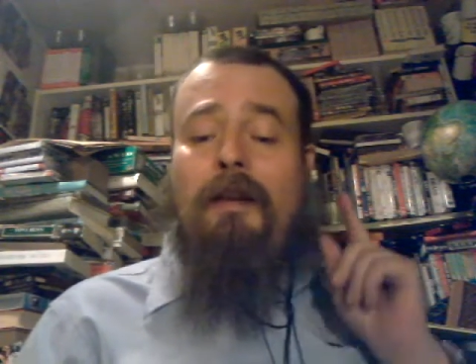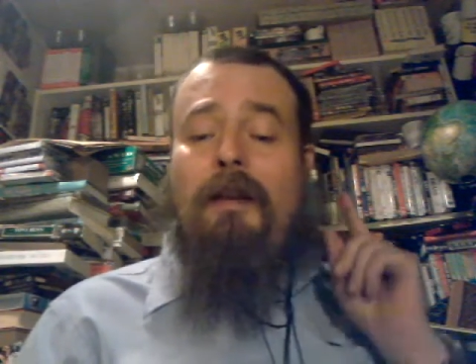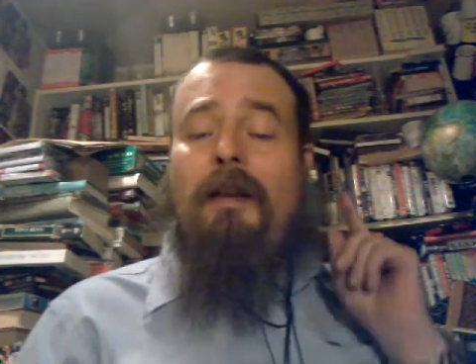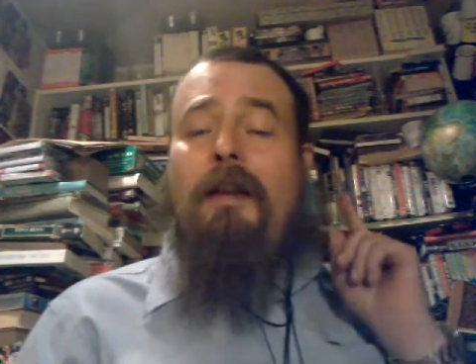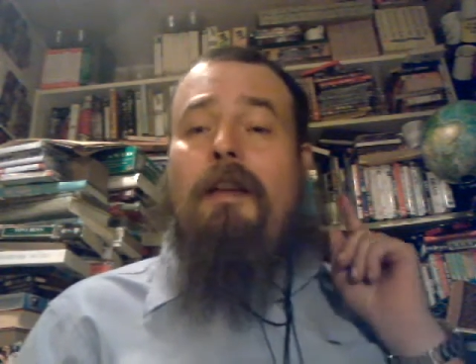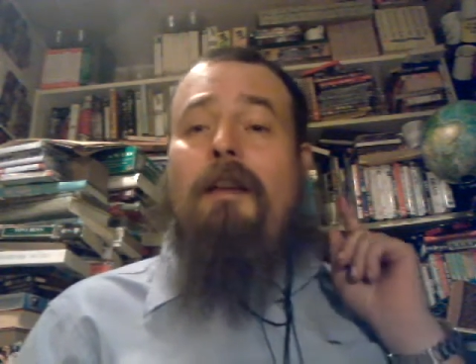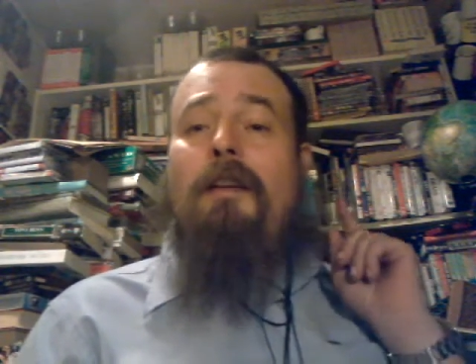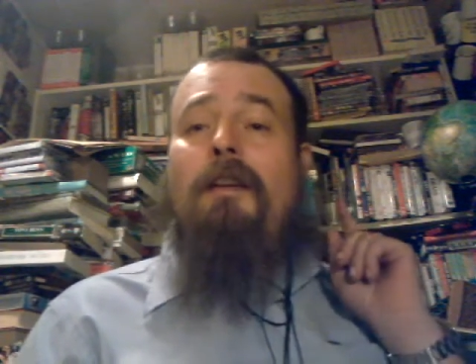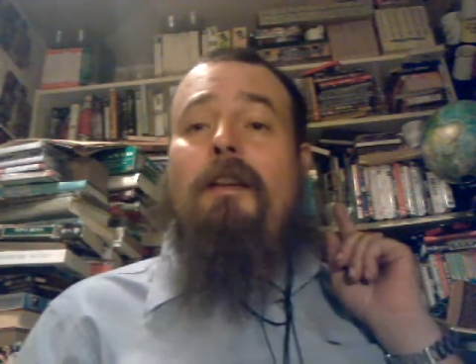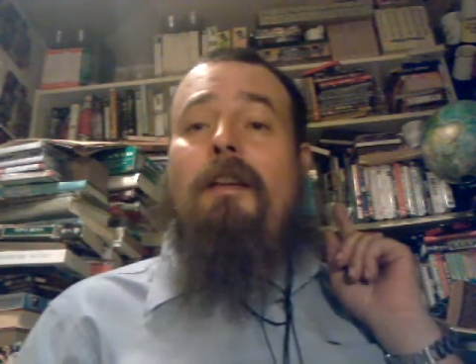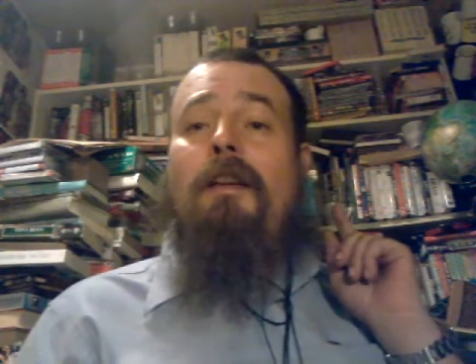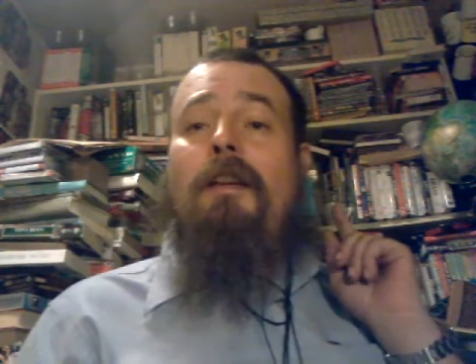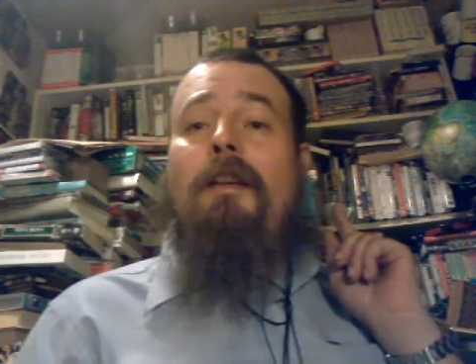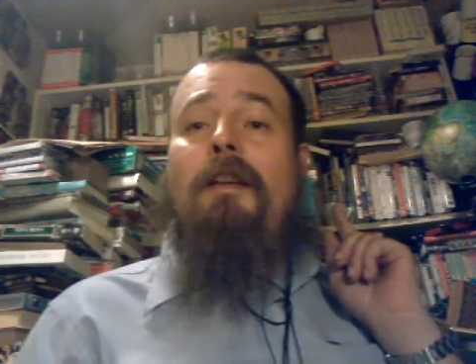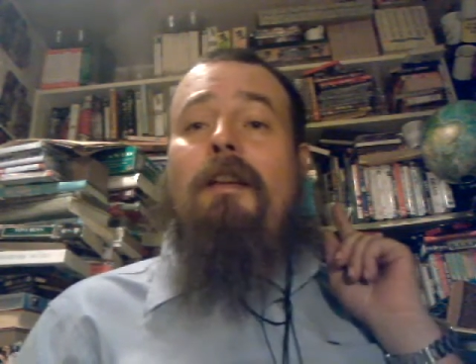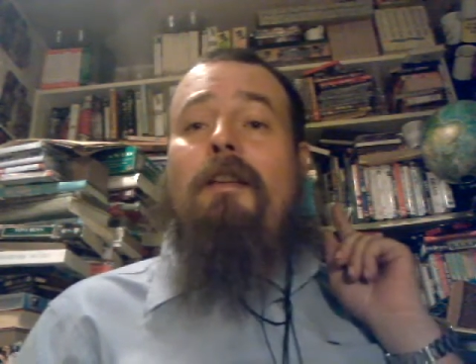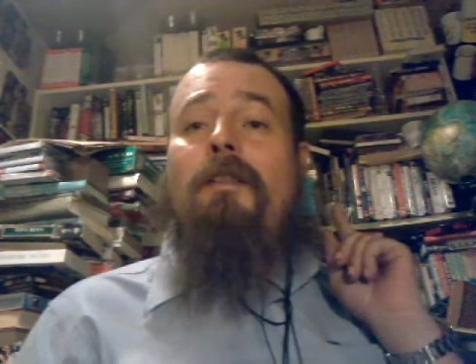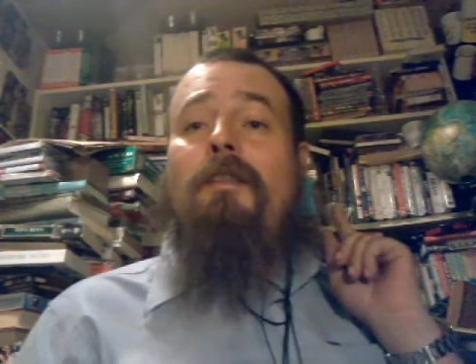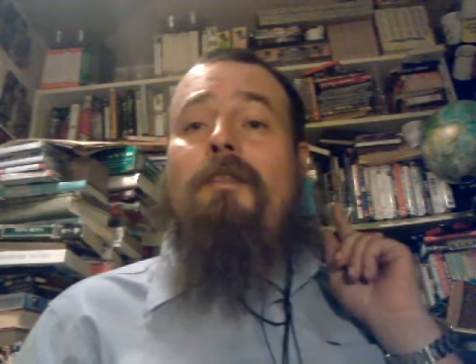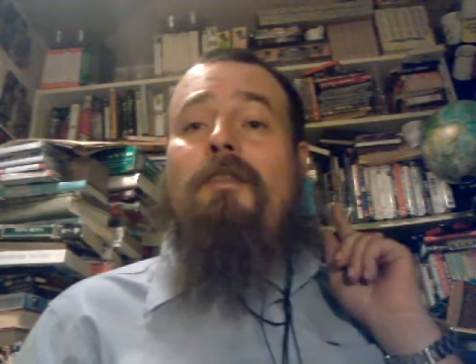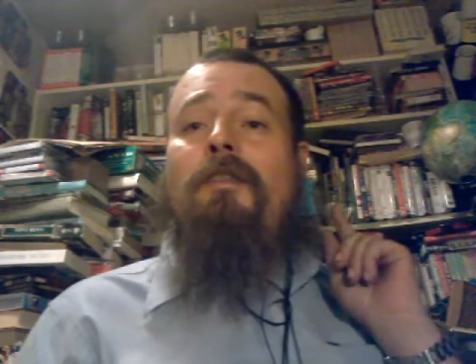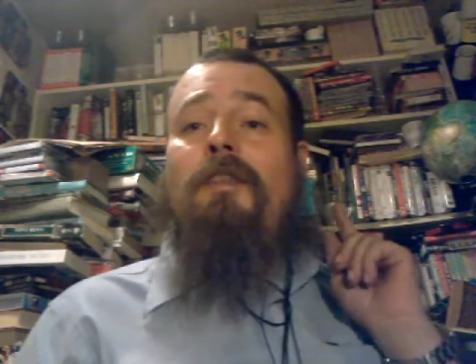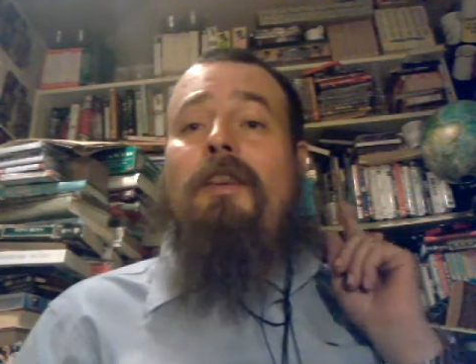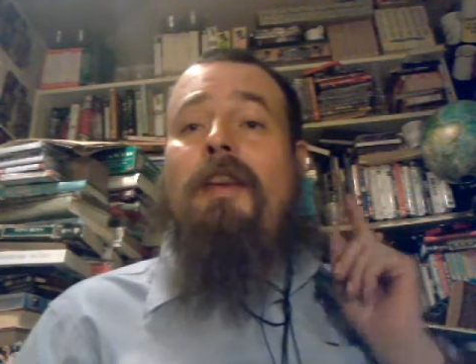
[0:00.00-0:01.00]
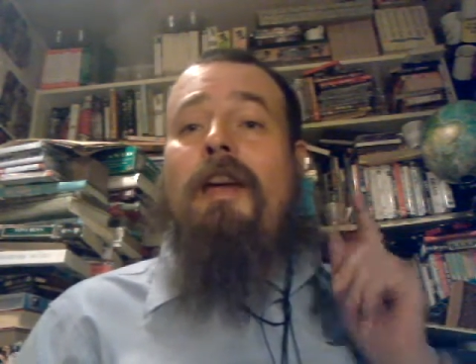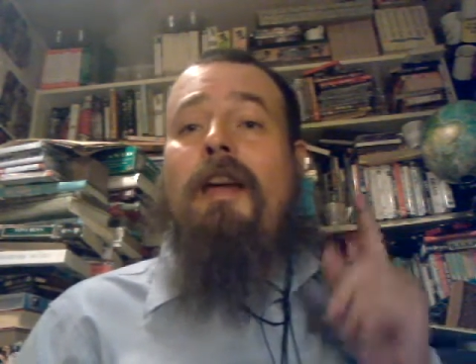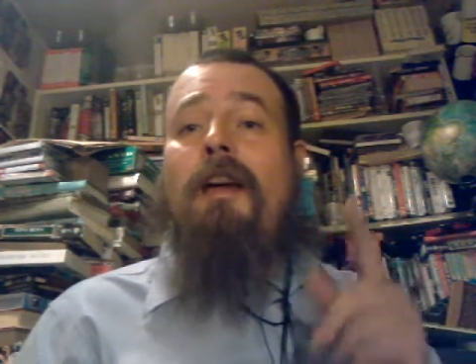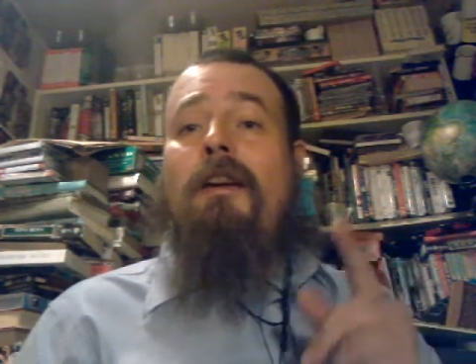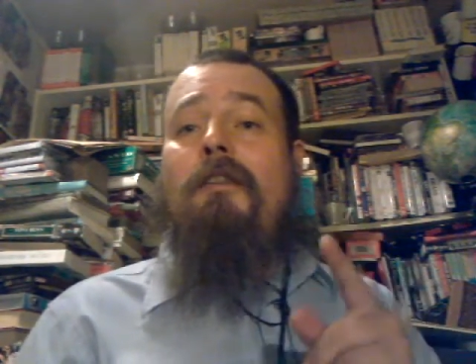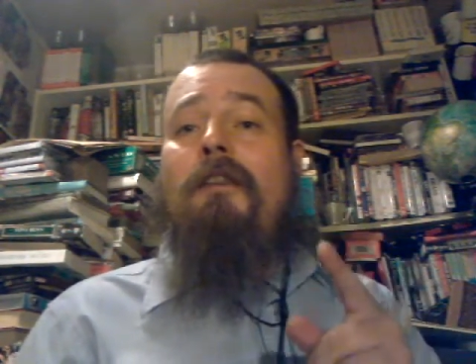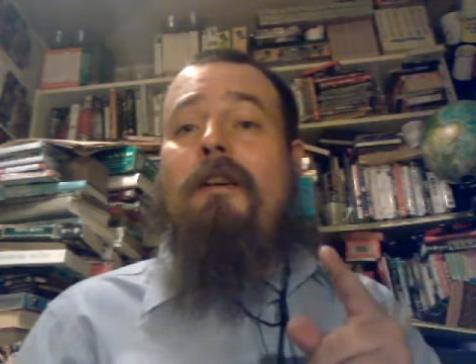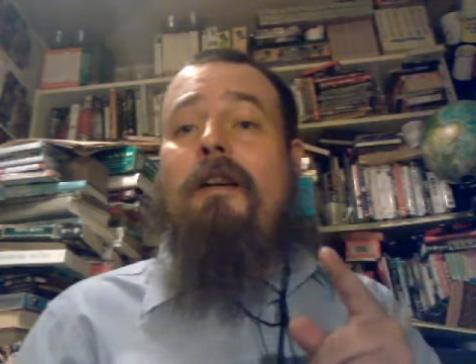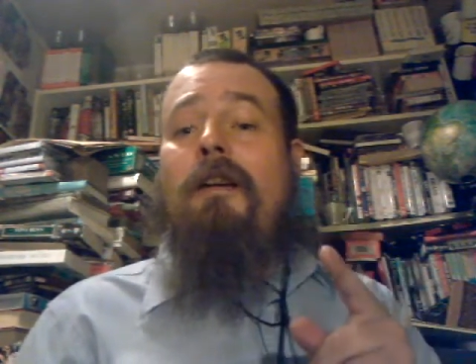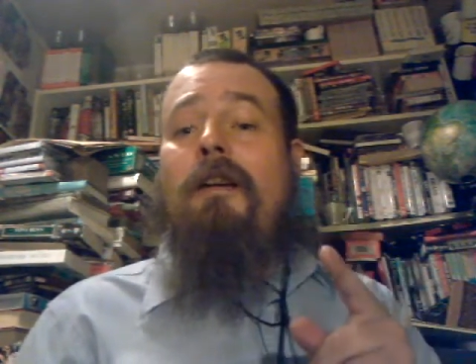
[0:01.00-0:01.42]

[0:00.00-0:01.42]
the Sierra